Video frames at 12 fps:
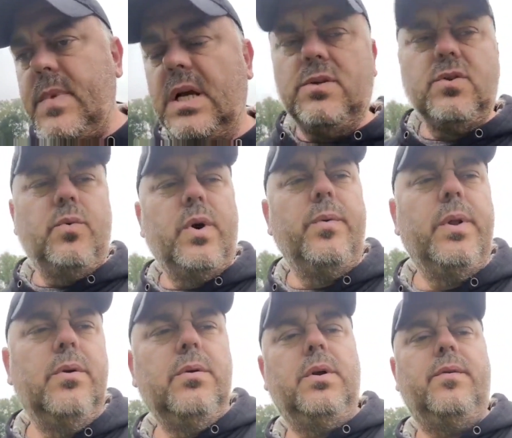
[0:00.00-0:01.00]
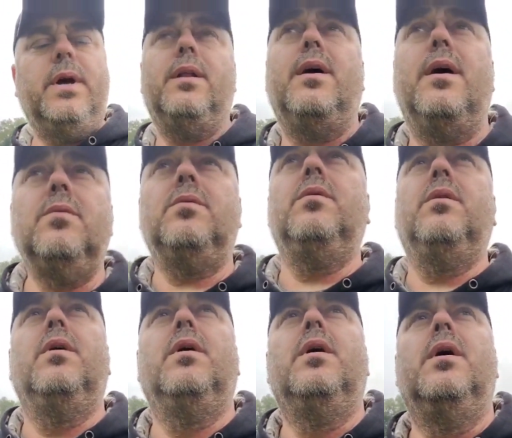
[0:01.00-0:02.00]
So what we're doing right now
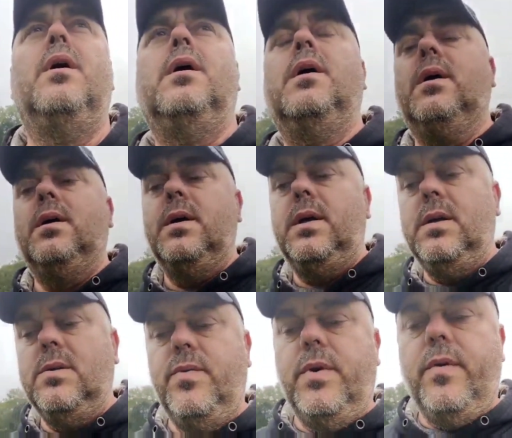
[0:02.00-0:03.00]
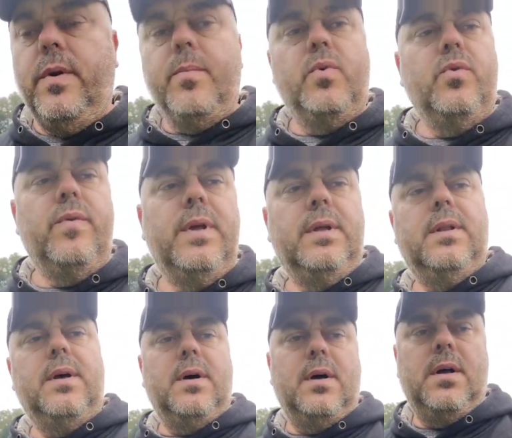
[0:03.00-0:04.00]
is we're removing
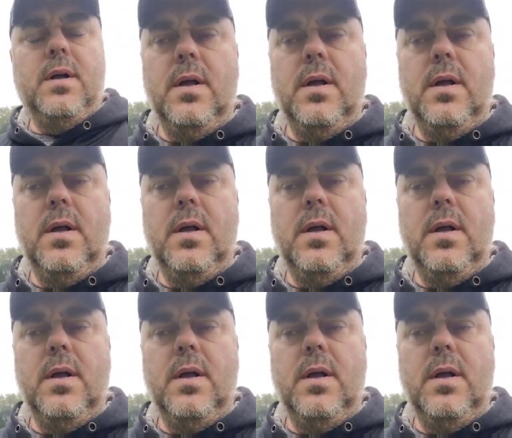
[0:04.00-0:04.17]
the